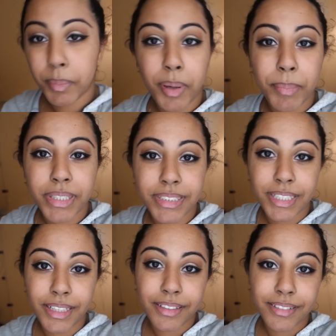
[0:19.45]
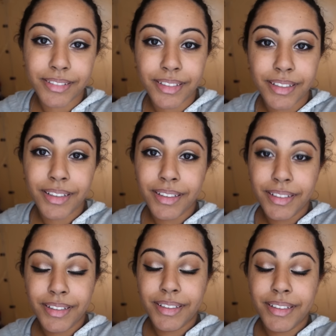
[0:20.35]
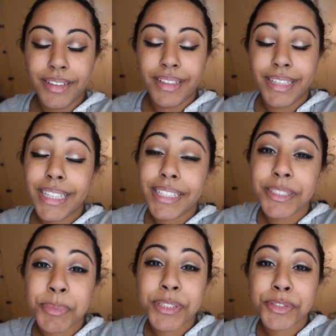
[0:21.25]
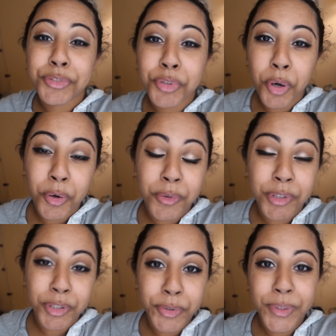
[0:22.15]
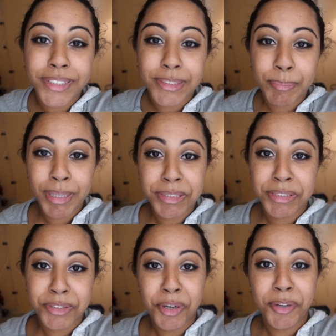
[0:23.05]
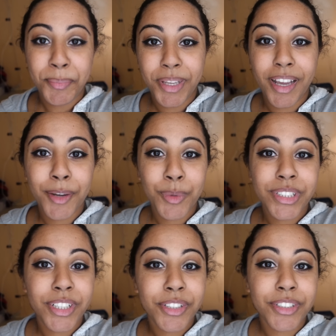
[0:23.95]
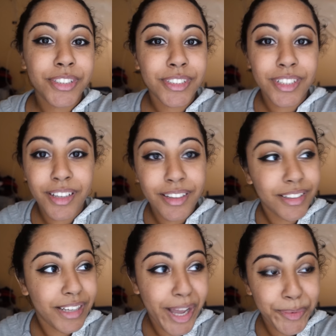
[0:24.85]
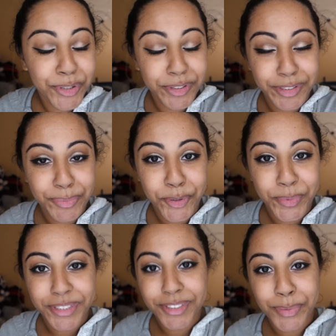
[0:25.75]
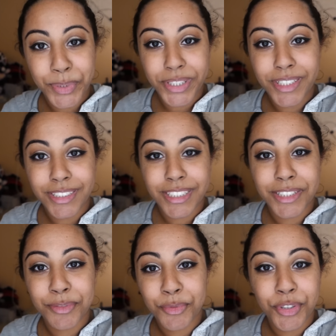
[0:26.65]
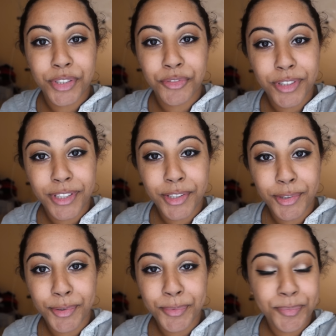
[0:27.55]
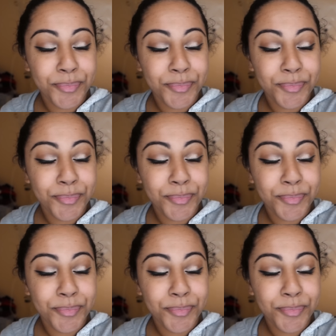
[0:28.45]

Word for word: Bombay's eating. And he's been so cute and dependent on me. I wish I could just like capture these moments where he just gets really, really cute